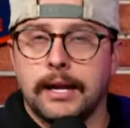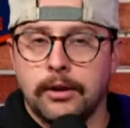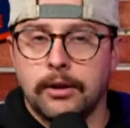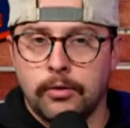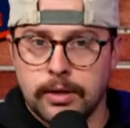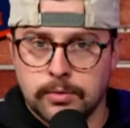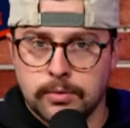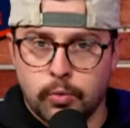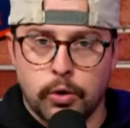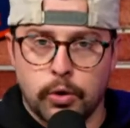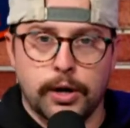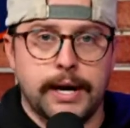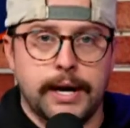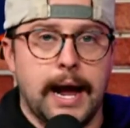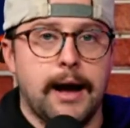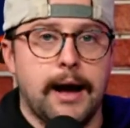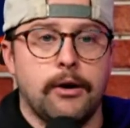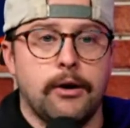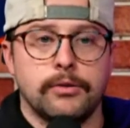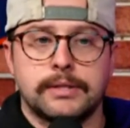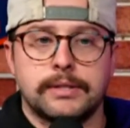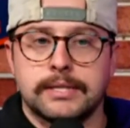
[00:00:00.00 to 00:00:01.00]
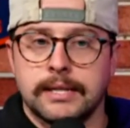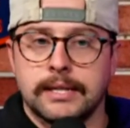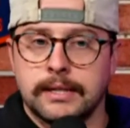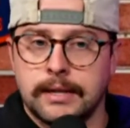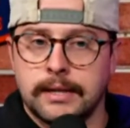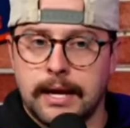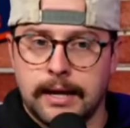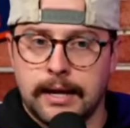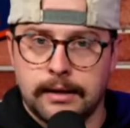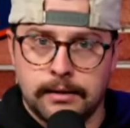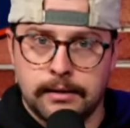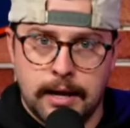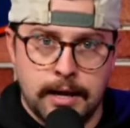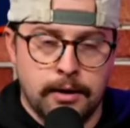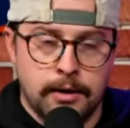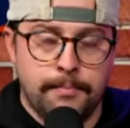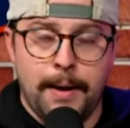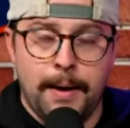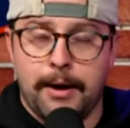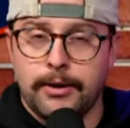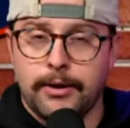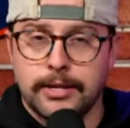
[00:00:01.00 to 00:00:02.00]
his workouts and
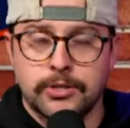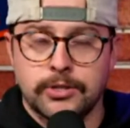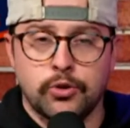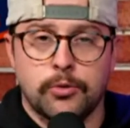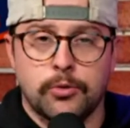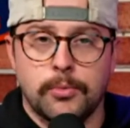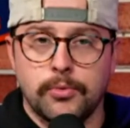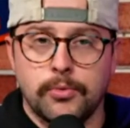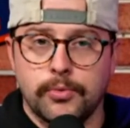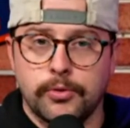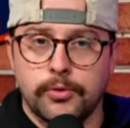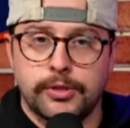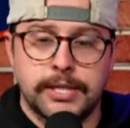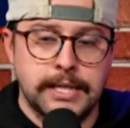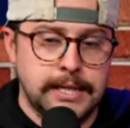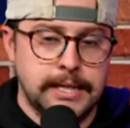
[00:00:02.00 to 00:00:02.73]
about his normal routine,